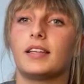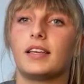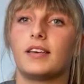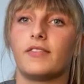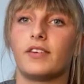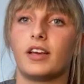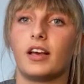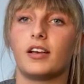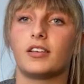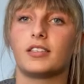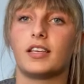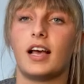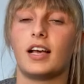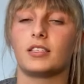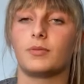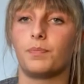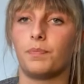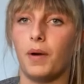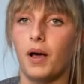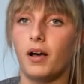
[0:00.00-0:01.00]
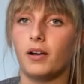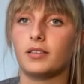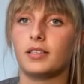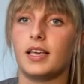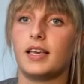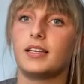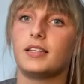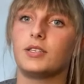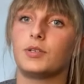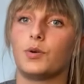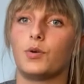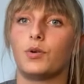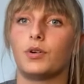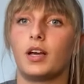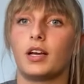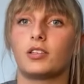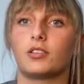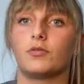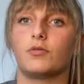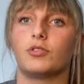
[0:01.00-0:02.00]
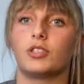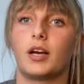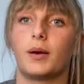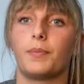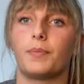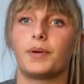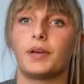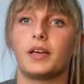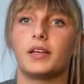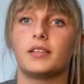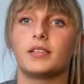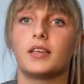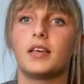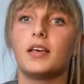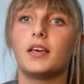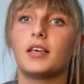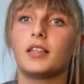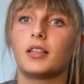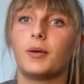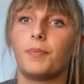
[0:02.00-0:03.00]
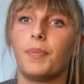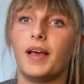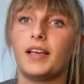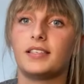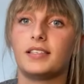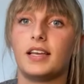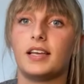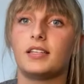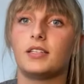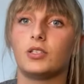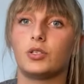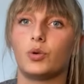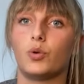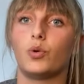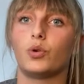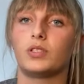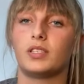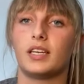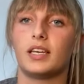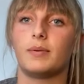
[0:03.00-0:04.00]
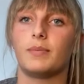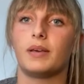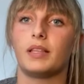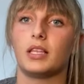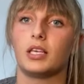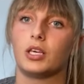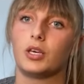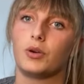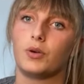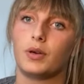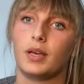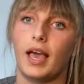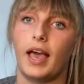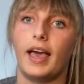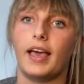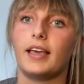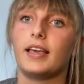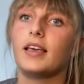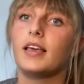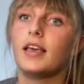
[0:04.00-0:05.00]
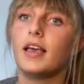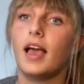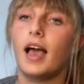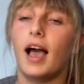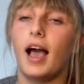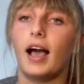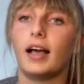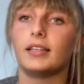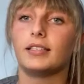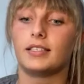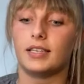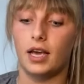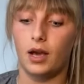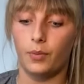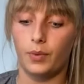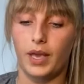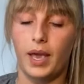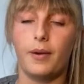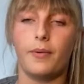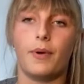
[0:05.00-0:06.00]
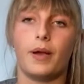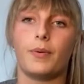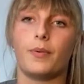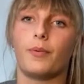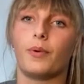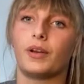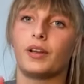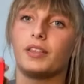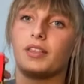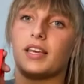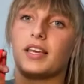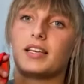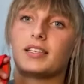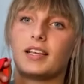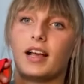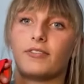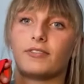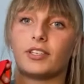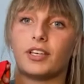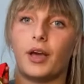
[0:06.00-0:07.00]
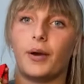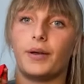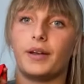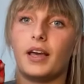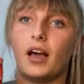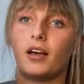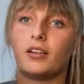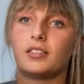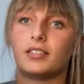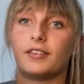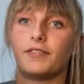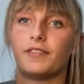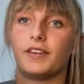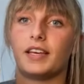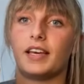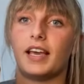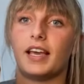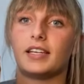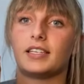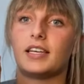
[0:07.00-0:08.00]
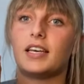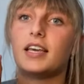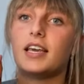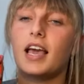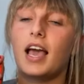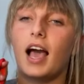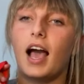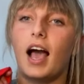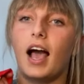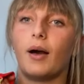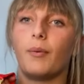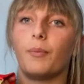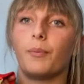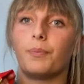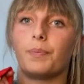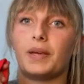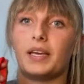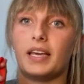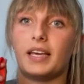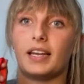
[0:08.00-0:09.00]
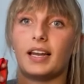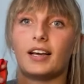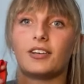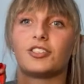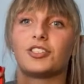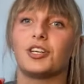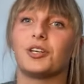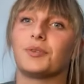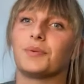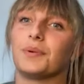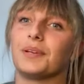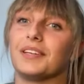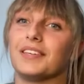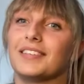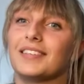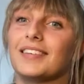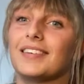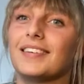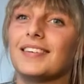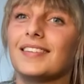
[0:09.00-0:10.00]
leaving us as Bucks indoor national champions, the best indoor team in the UK. And we came away with one of these after going undefeated and beating last year's winners.